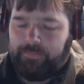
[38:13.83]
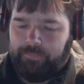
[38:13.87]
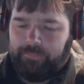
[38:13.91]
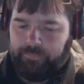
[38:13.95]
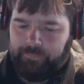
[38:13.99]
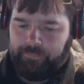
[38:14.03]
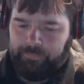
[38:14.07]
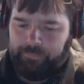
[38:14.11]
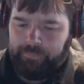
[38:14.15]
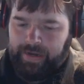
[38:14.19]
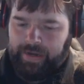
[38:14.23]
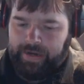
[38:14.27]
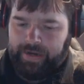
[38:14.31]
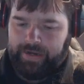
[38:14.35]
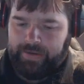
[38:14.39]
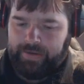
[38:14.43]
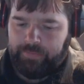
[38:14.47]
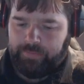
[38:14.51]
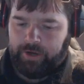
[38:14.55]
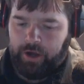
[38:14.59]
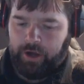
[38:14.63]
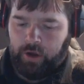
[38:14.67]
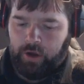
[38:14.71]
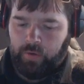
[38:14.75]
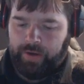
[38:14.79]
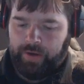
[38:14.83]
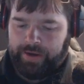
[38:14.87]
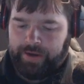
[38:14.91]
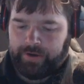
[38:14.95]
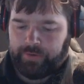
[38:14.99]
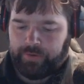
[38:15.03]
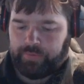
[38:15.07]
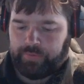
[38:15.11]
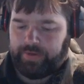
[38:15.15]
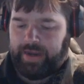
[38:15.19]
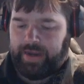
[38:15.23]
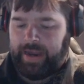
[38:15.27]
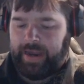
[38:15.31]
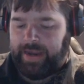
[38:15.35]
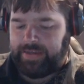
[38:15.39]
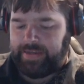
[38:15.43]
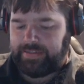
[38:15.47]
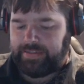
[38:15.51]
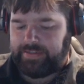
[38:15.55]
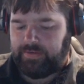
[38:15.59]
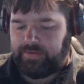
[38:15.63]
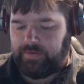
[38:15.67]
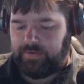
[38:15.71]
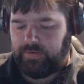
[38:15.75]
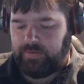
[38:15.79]
made him go and
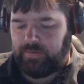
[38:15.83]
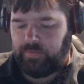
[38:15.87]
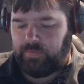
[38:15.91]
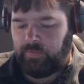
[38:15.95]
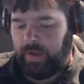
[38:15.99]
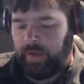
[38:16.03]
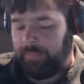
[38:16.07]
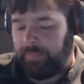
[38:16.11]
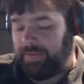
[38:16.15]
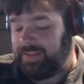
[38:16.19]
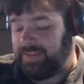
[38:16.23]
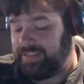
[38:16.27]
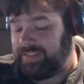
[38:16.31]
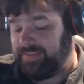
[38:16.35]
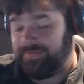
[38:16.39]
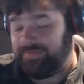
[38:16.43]
create weapons